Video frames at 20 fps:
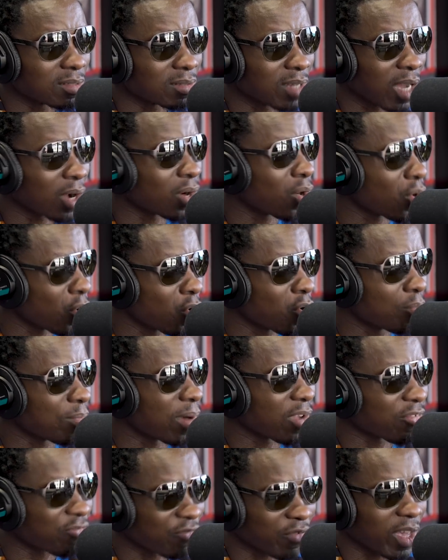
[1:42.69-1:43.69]
Yeah, I yeah, you know
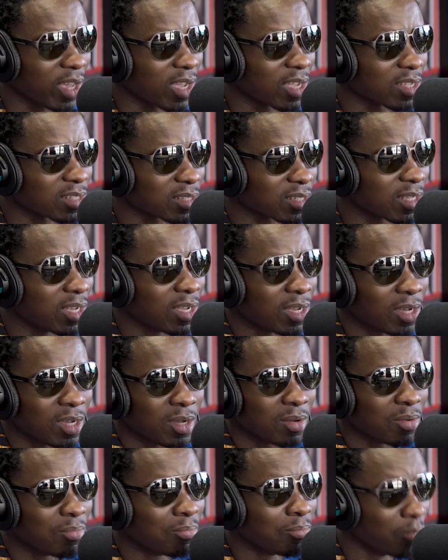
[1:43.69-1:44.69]
what I'm saying. Fans
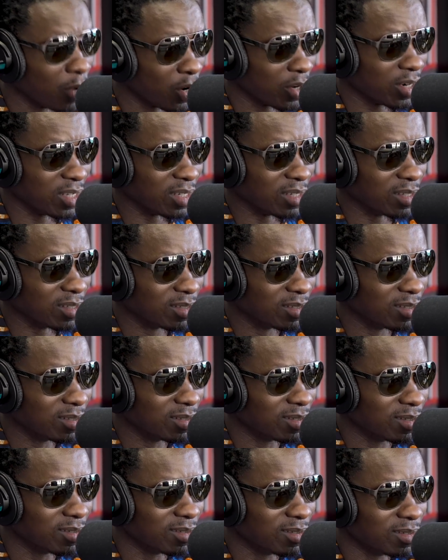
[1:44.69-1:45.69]
money. Yeah,
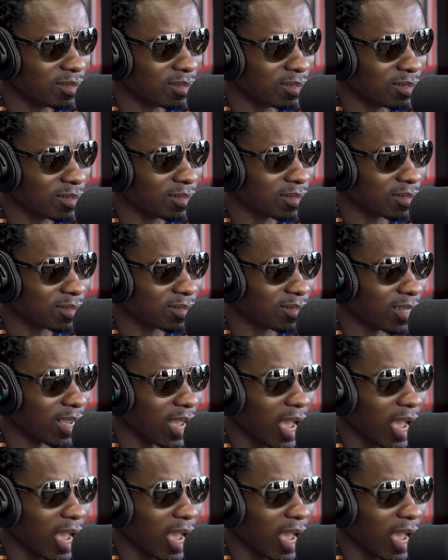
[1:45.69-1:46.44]
you just don't give it to